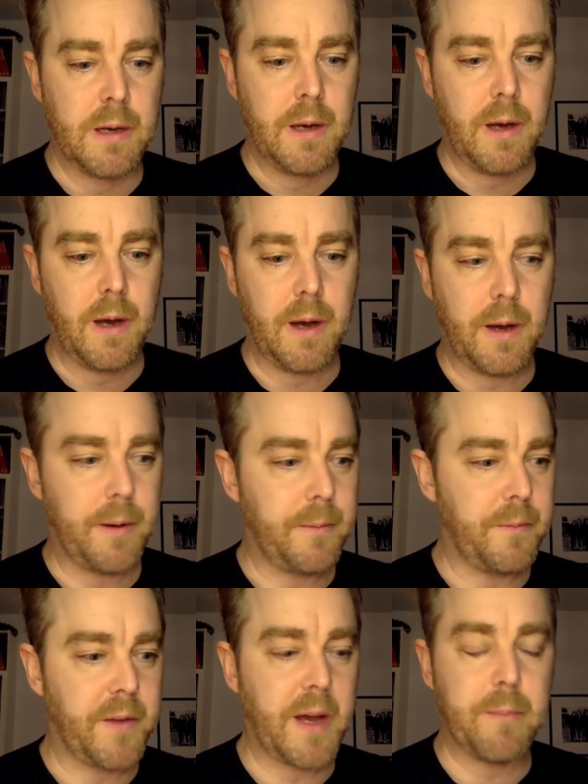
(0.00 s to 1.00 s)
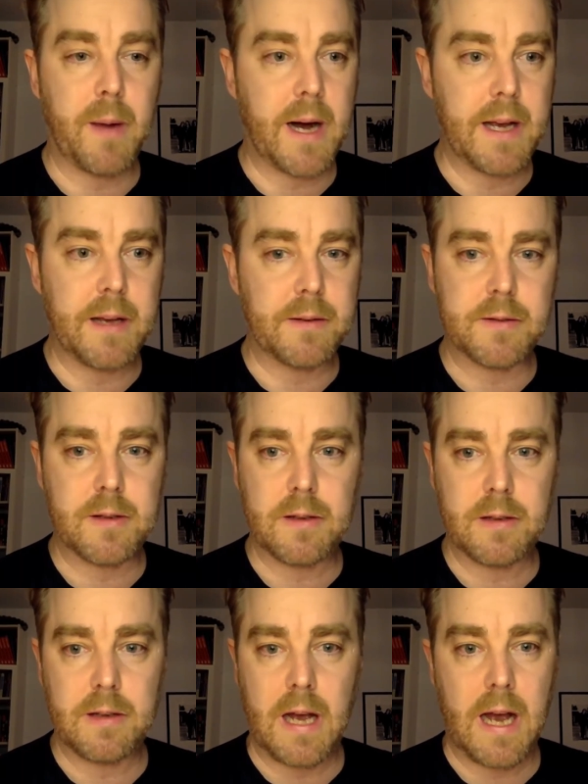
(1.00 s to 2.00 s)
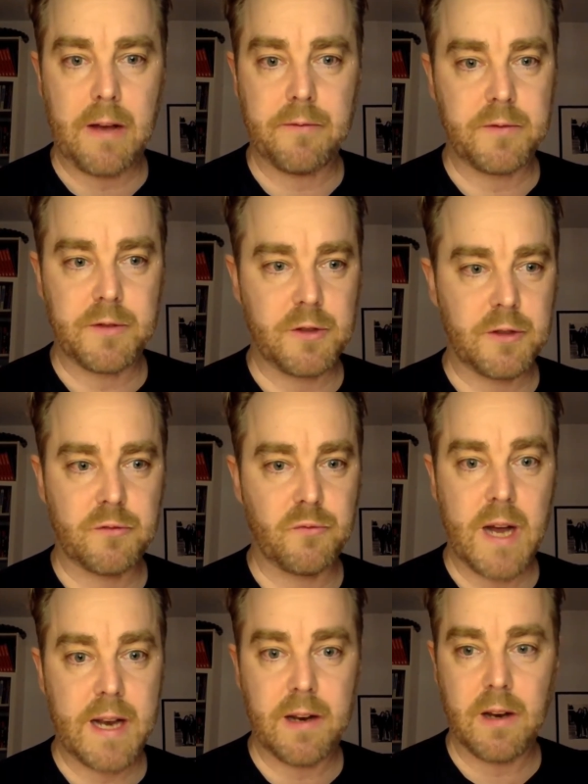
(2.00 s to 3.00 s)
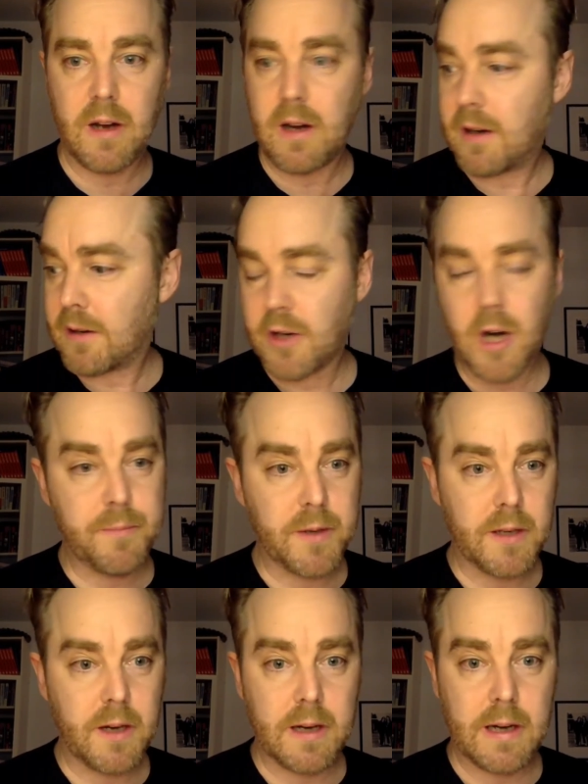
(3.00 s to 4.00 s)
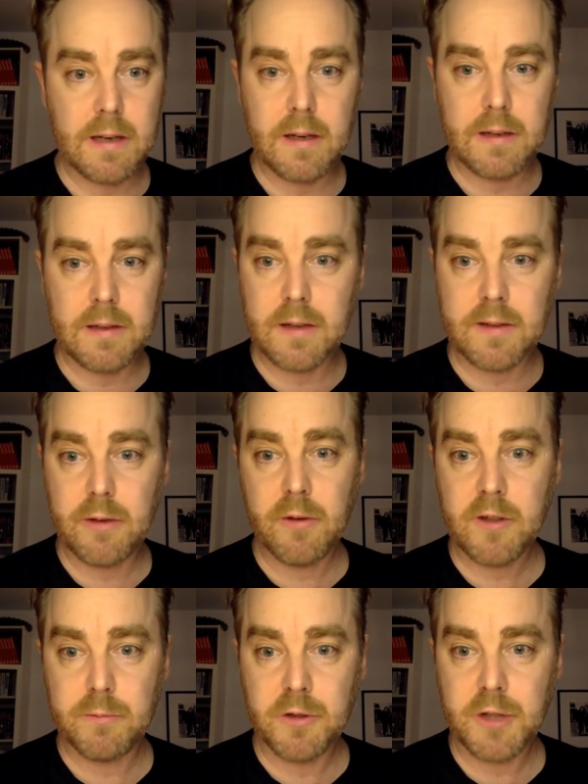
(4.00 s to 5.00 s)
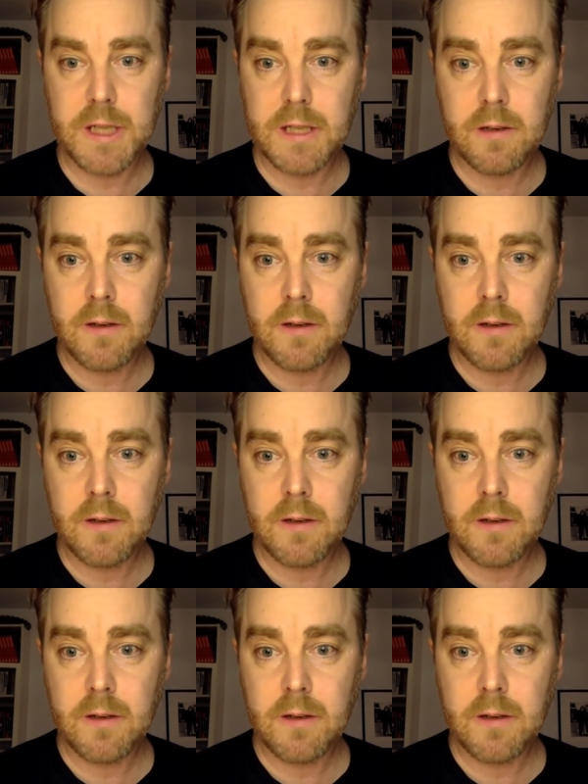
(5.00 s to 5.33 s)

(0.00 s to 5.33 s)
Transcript: they might have just ran a Xerox machine